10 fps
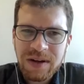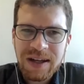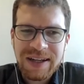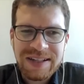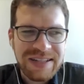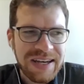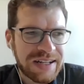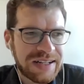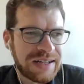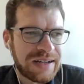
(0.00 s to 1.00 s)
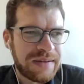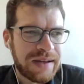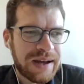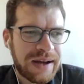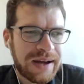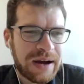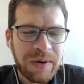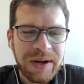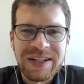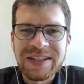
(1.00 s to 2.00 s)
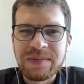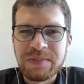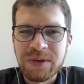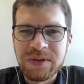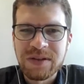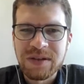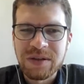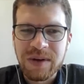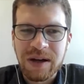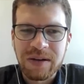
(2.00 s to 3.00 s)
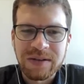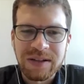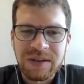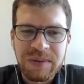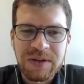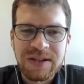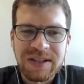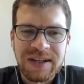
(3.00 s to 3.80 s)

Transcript: Like I said, I wanted this boots on the ground experience.